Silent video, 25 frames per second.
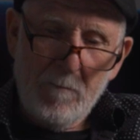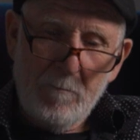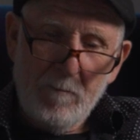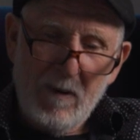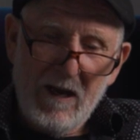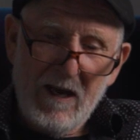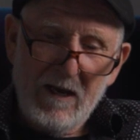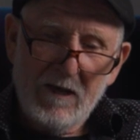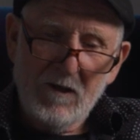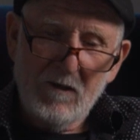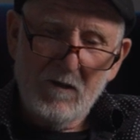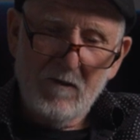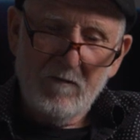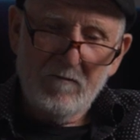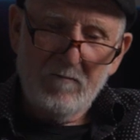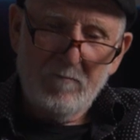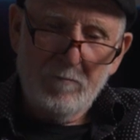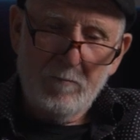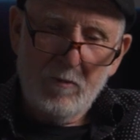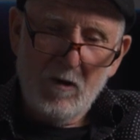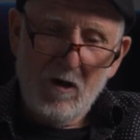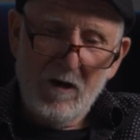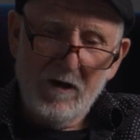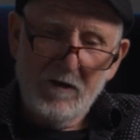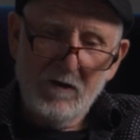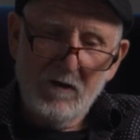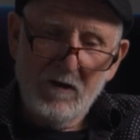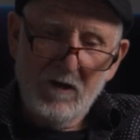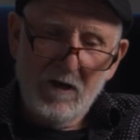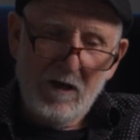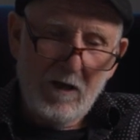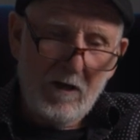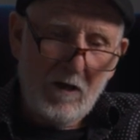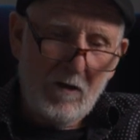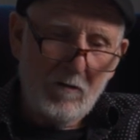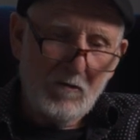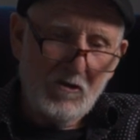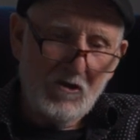a packet of bright
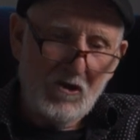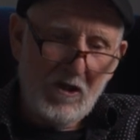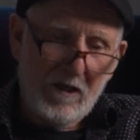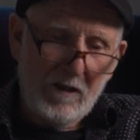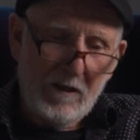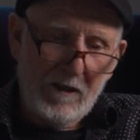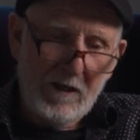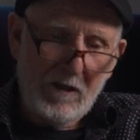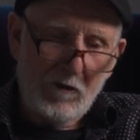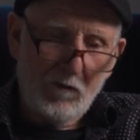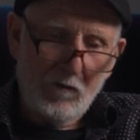yellow jelly